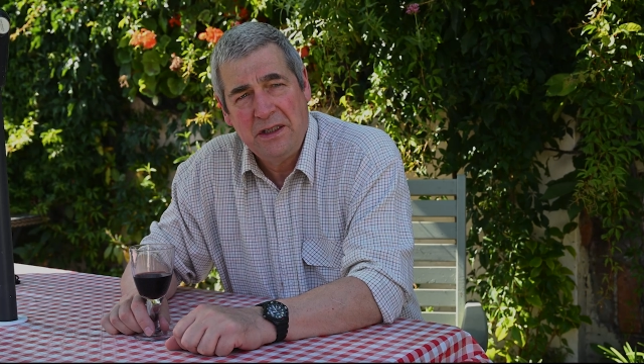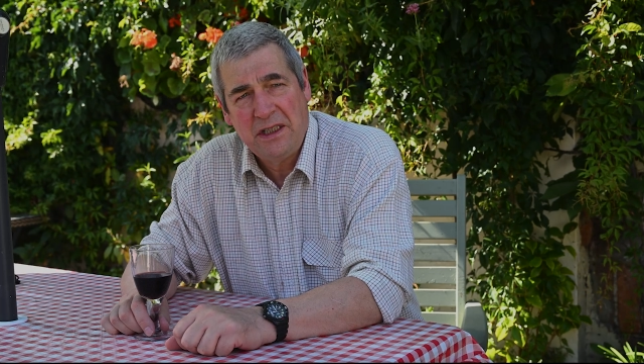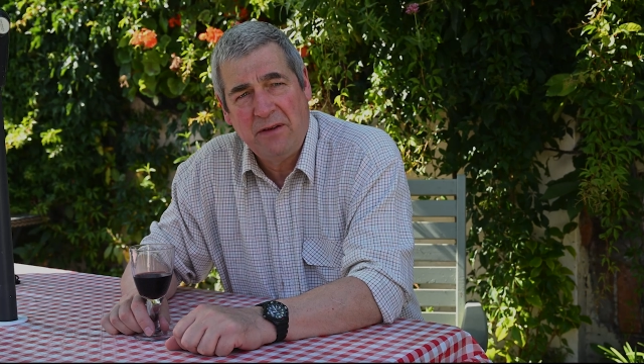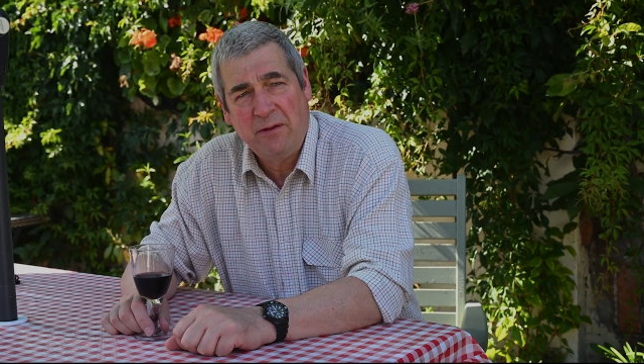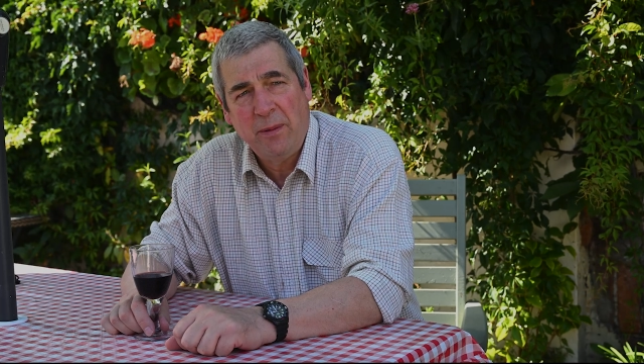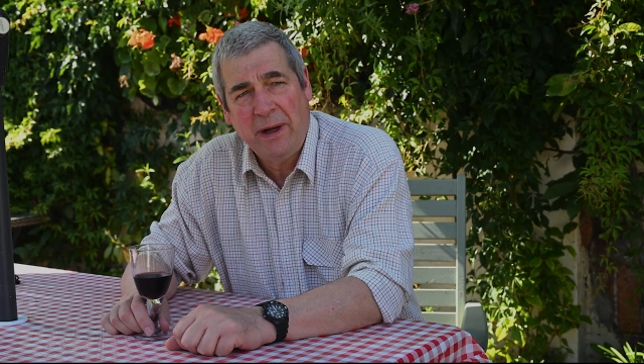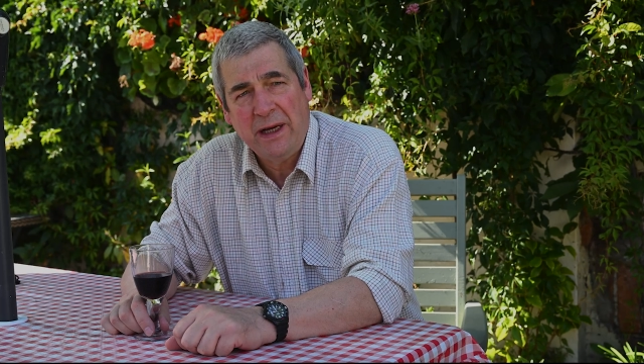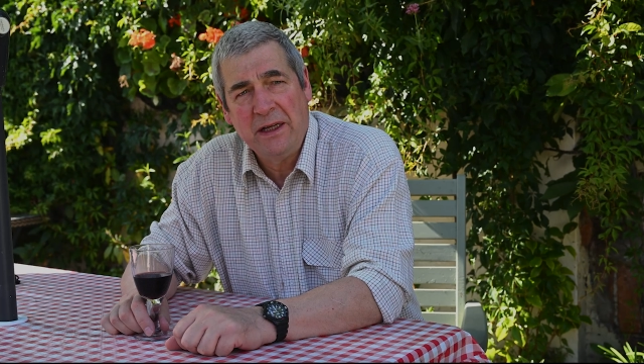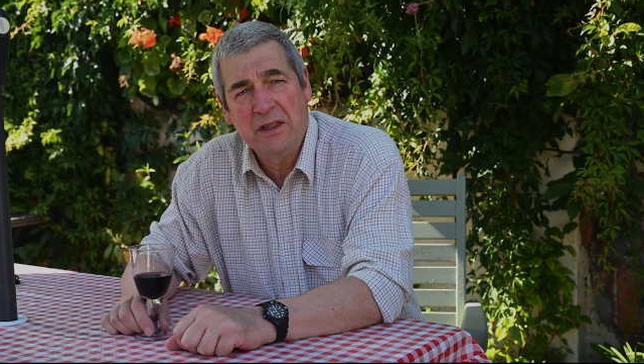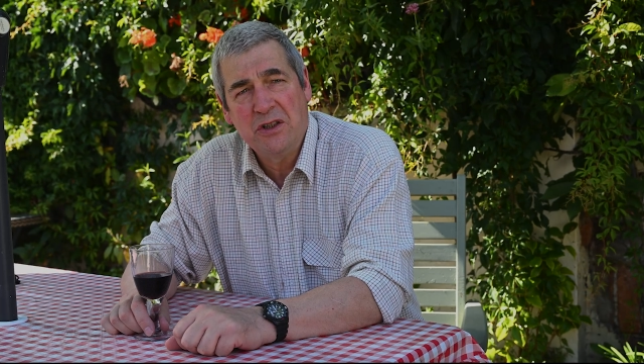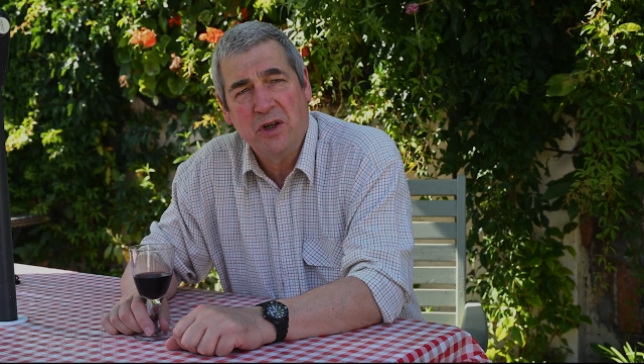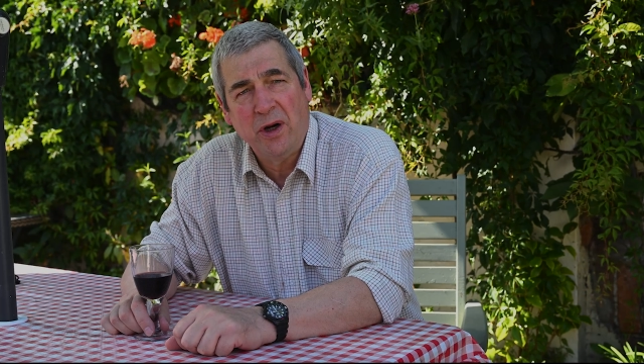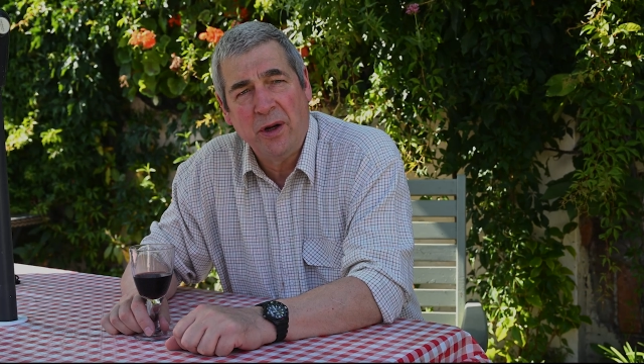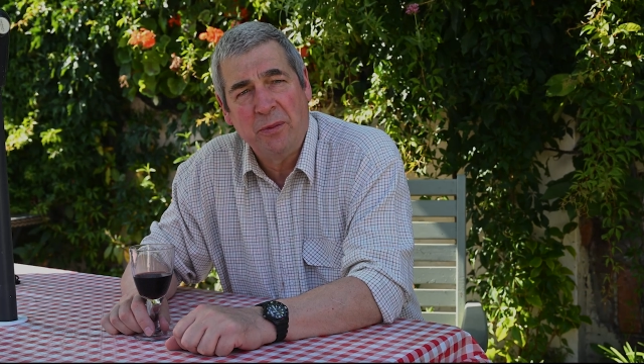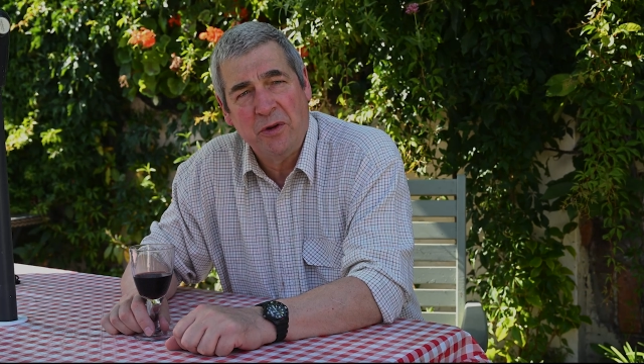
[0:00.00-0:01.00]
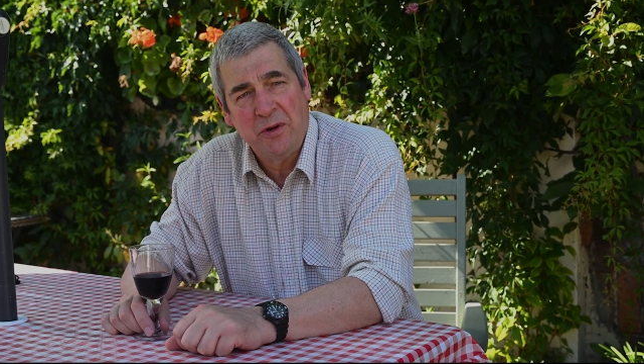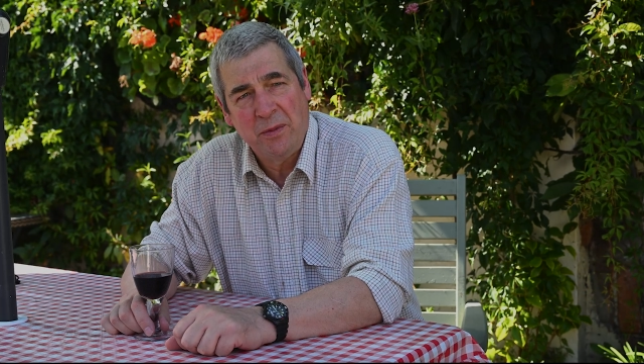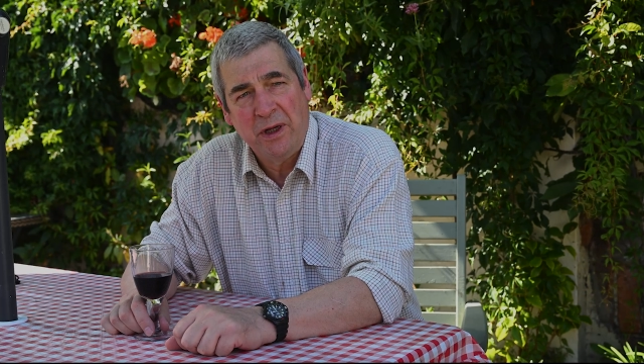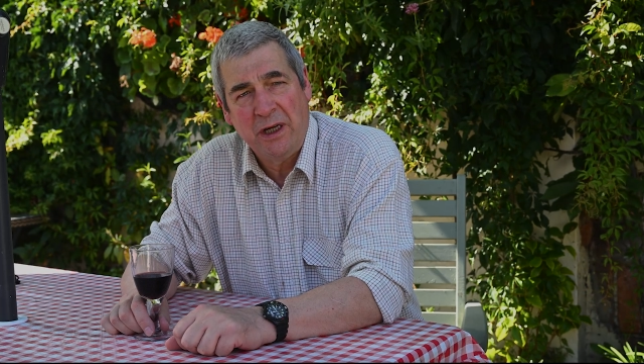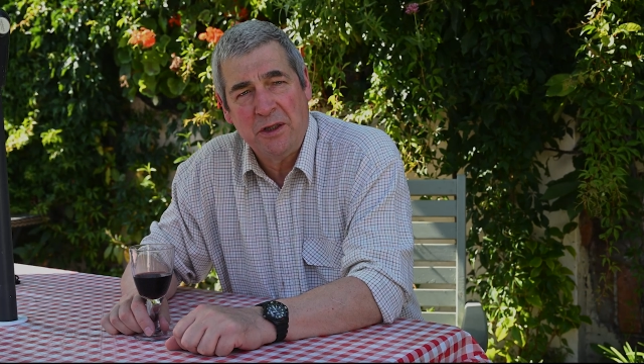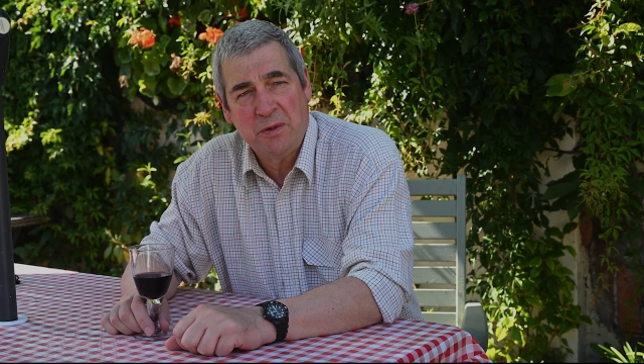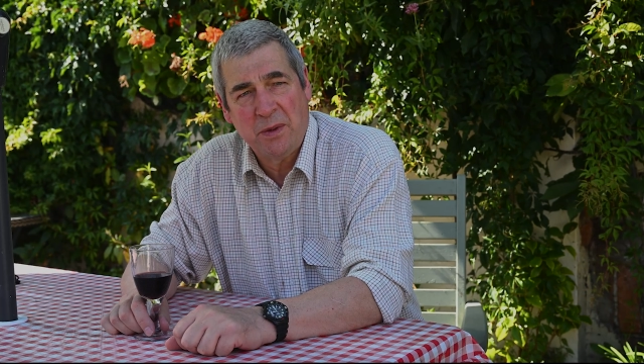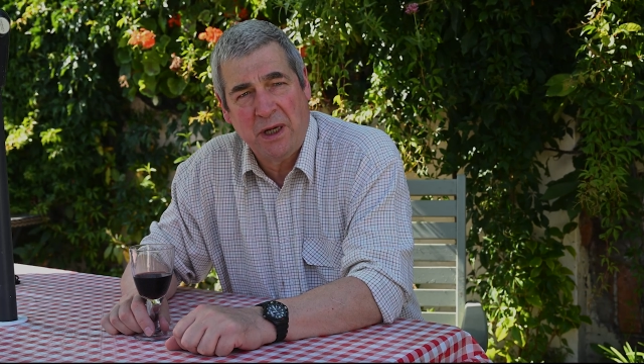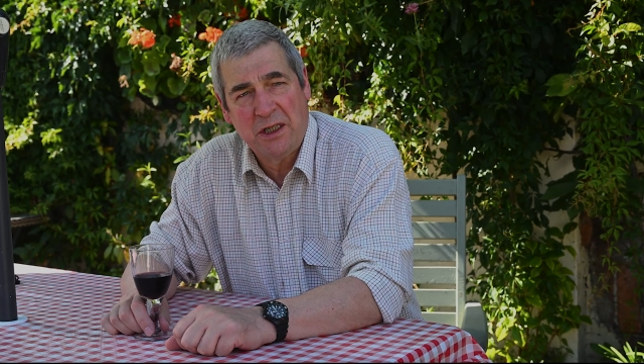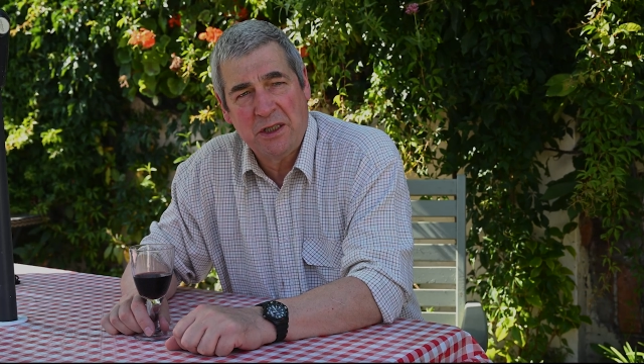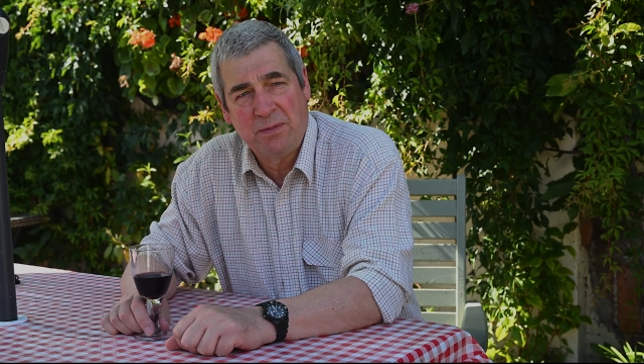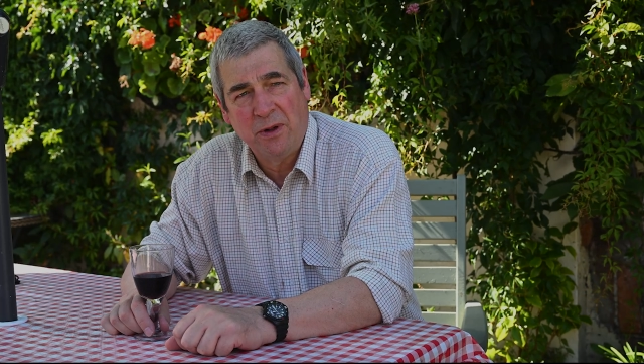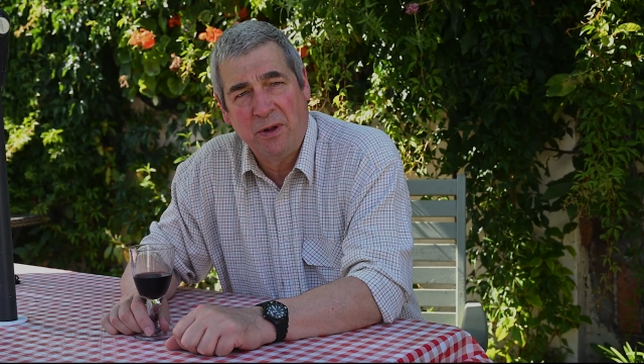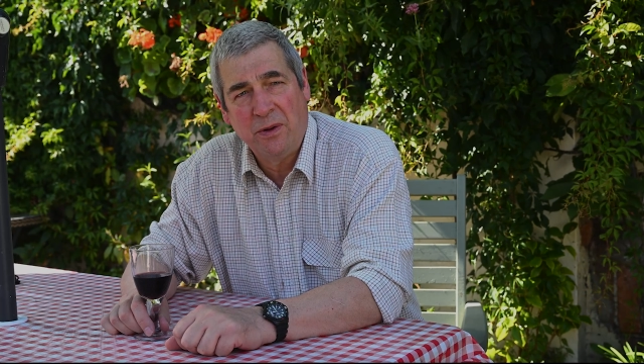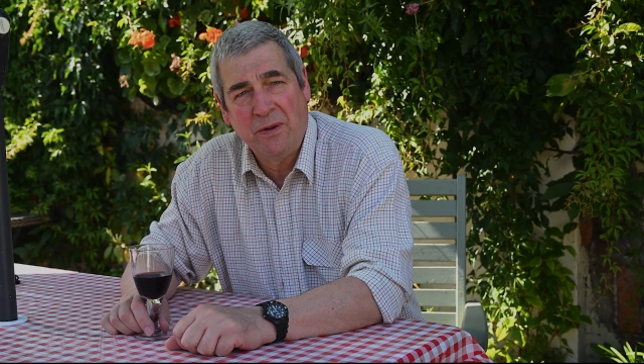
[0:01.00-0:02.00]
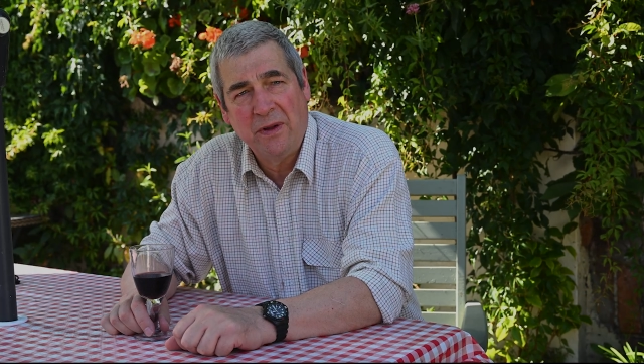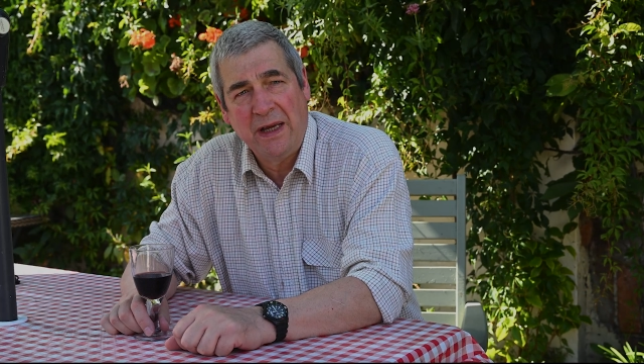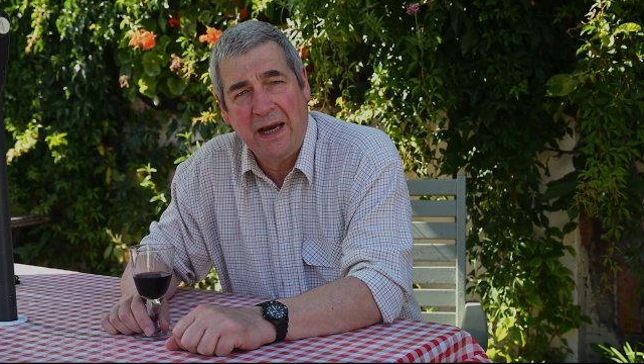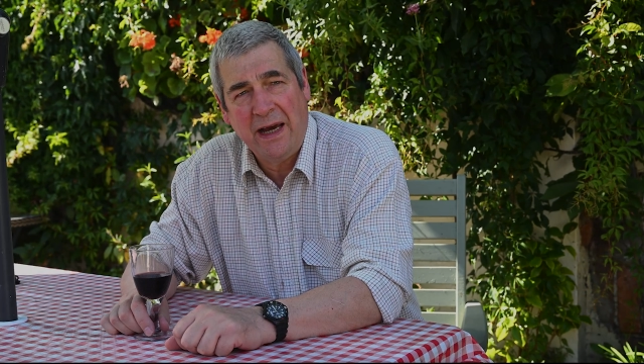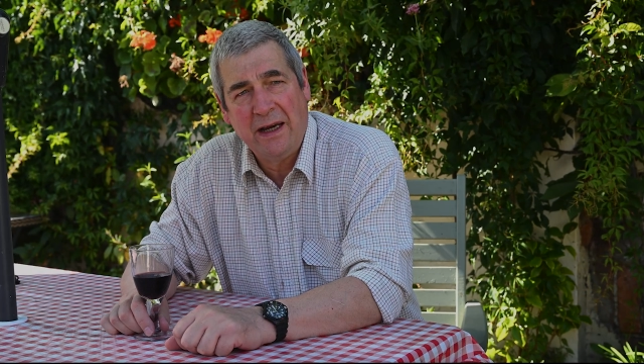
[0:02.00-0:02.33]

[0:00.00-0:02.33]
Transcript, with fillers: Travel back in time with me as we explore the